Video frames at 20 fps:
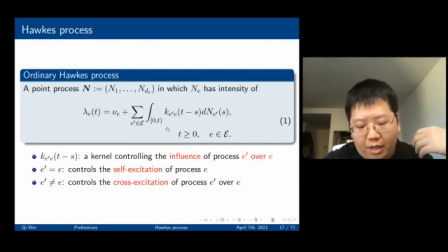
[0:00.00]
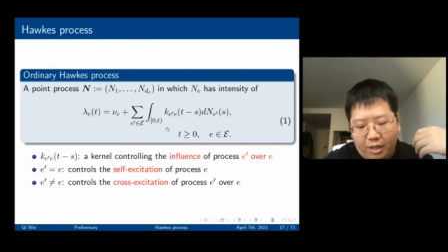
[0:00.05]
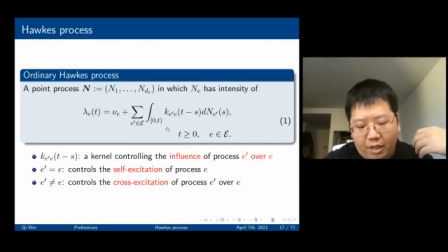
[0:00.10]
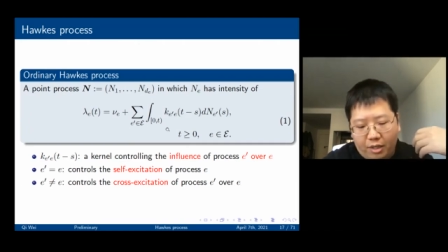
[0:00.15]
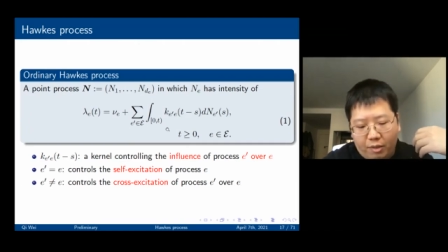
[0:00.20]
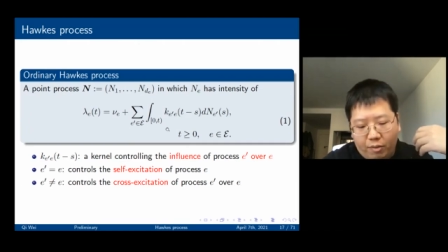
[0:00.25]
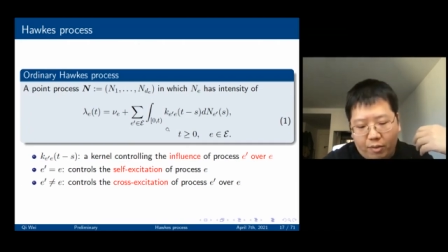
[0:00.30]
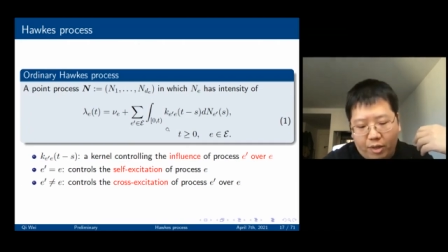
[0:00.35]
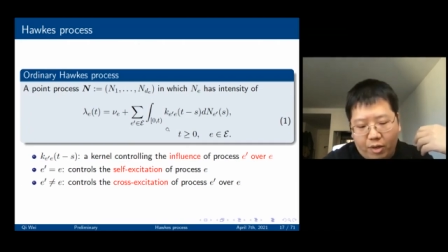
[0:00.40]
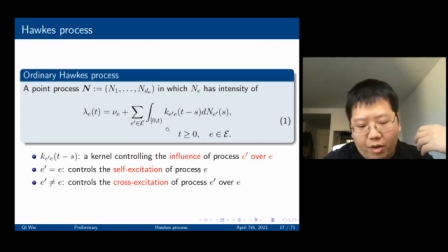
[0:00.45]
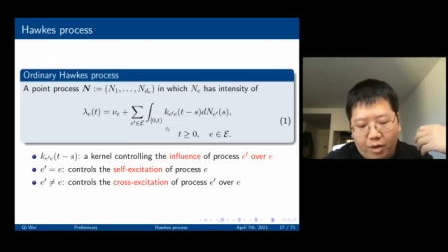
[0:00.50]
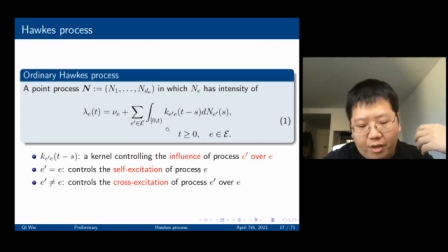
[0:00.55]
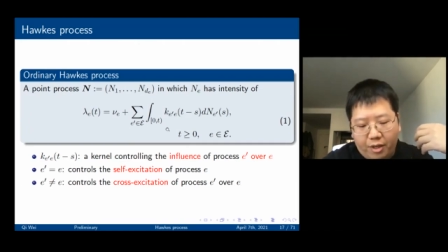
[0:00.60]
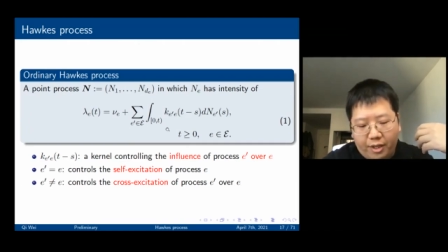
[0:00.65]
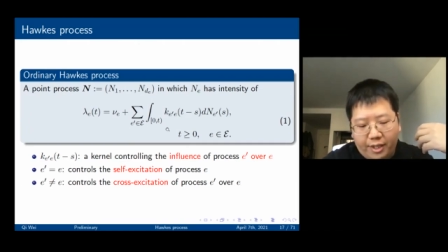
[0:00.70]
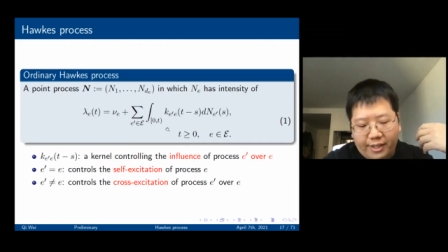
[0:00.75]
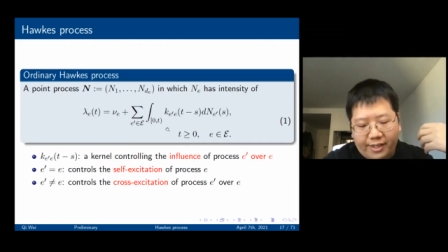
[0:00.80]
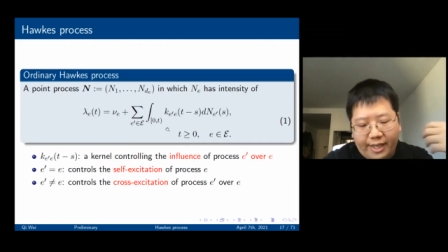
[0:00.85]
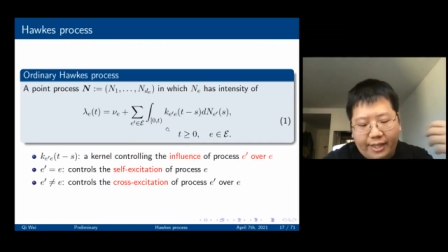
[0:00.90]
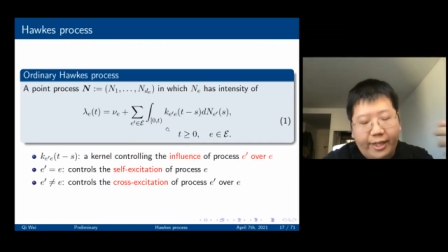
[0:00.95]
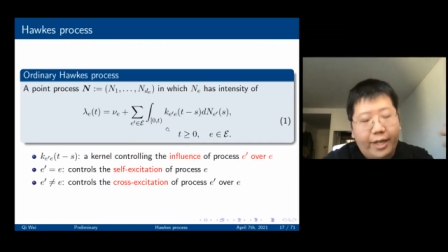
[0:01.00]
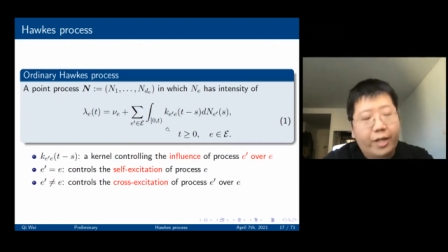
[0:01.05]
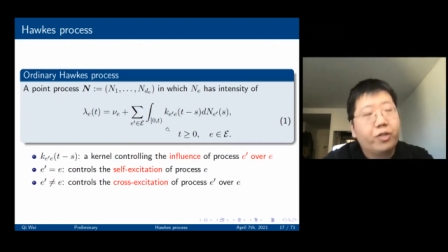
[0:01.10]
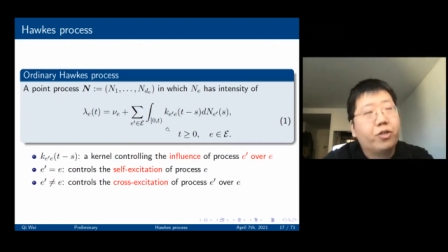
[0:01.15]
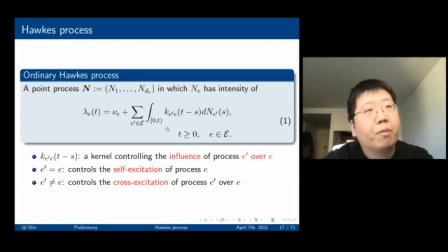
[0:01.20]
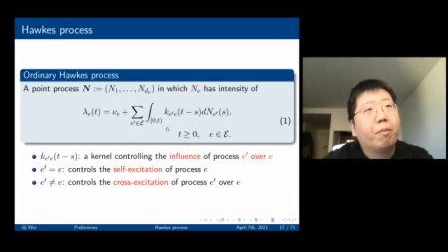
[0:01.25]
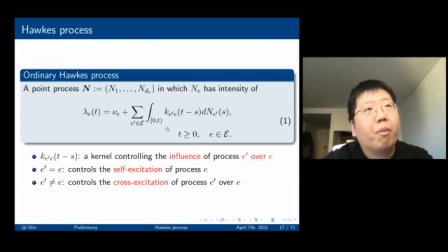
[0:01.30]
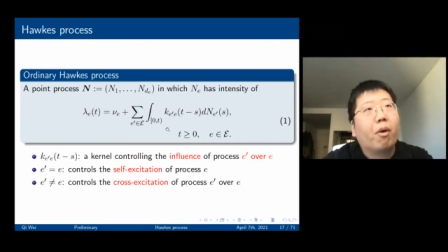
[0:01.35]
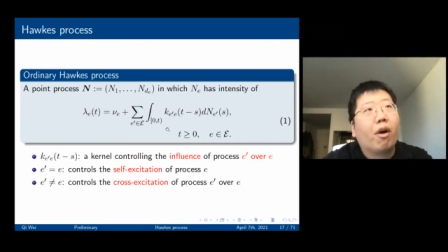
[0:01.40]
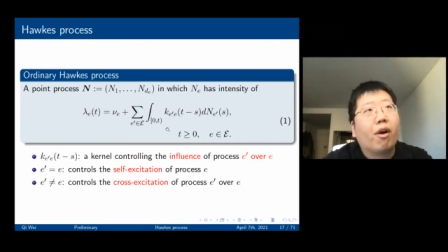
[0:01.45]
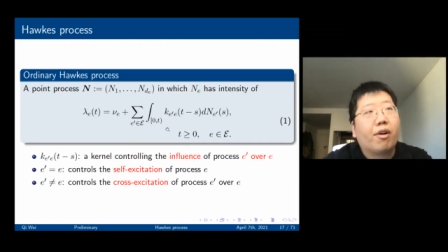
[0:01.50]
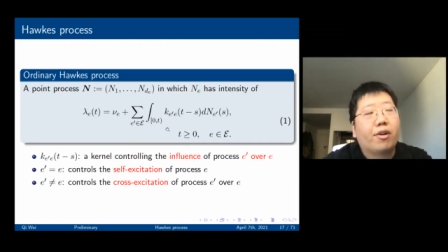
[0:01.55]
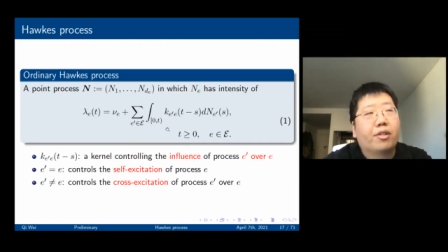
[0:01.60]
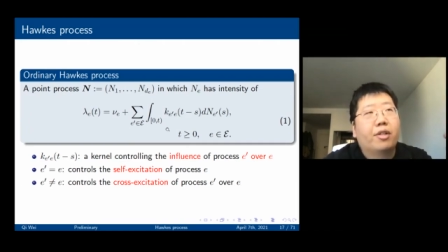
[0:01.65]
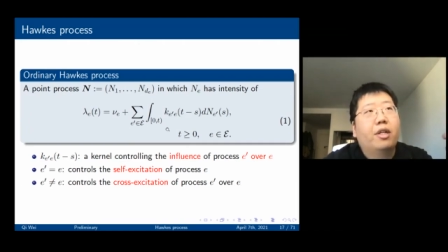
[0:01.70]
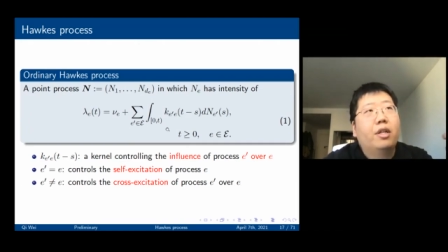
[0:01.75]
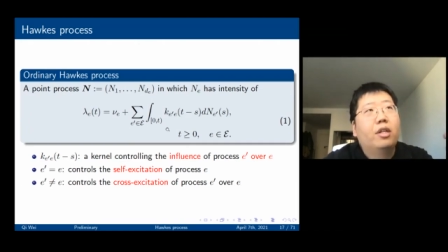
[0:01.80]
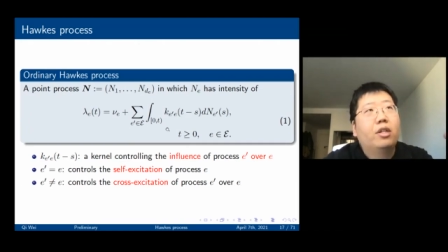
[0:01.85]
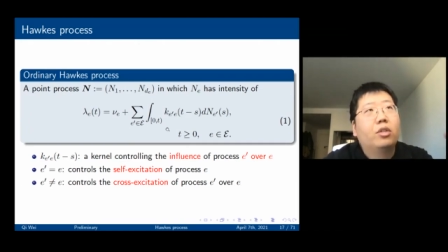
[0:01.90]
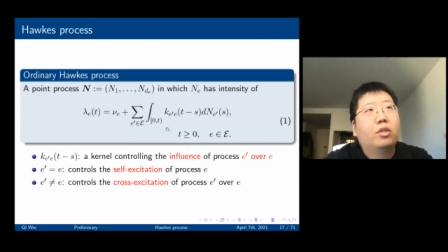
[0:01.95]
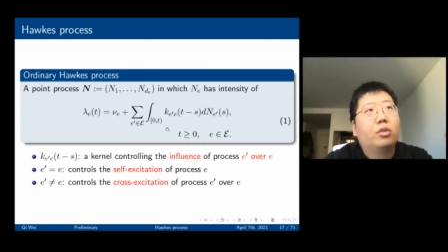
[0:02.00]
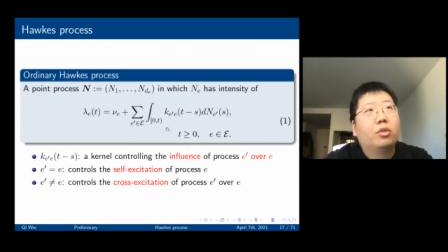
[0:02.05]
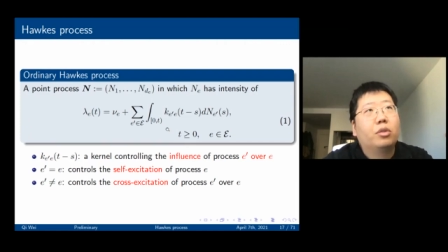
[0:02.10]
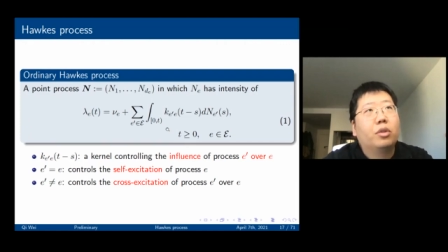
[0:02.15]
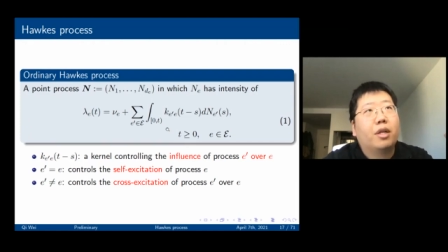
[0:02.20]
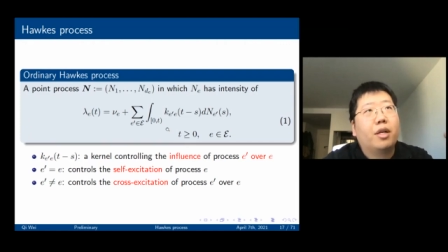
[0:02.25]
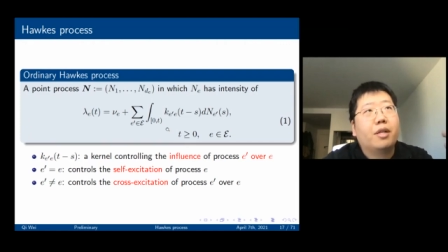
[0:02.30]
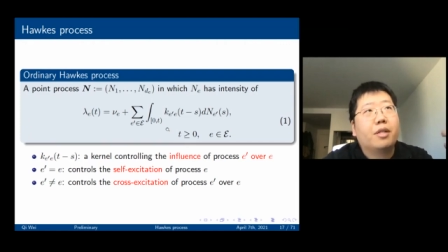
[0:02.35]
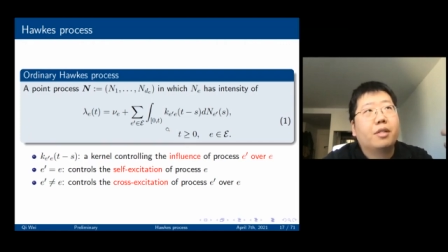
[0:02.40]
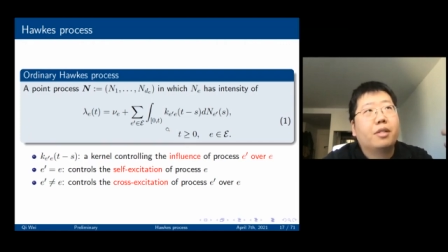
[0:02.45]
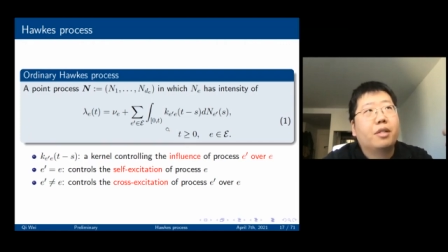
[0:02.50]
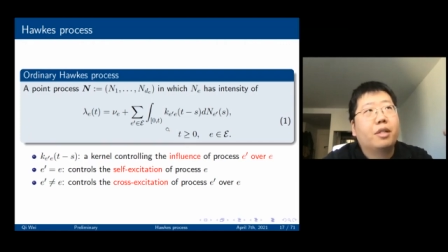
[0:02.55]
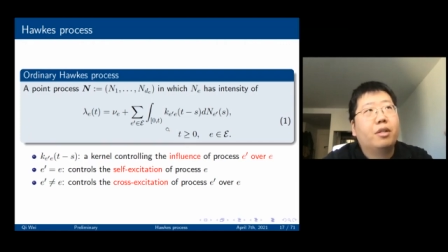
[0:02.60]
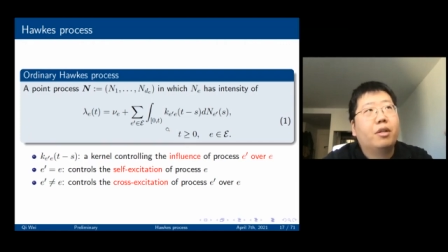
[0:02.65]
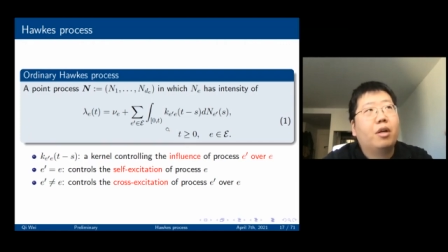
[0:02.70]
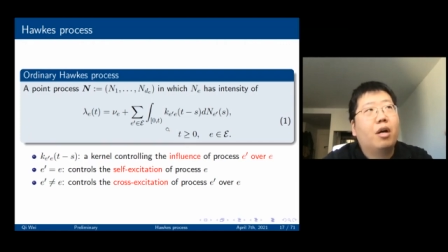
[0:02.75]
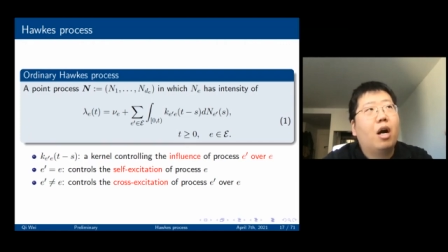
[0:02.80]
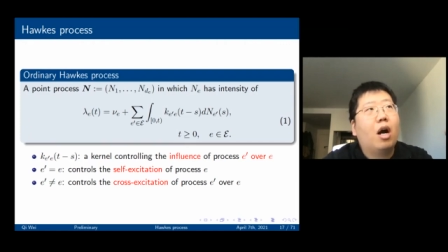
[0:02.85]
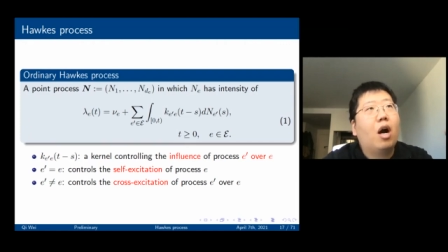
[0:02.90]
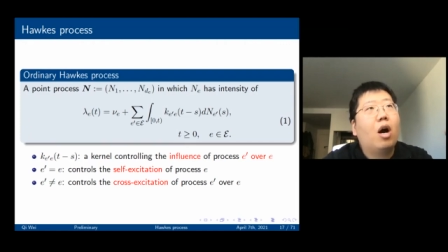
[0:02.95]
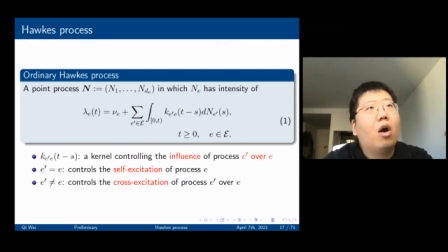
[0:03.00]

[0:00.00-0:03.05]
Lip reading: we call the excitation part to consider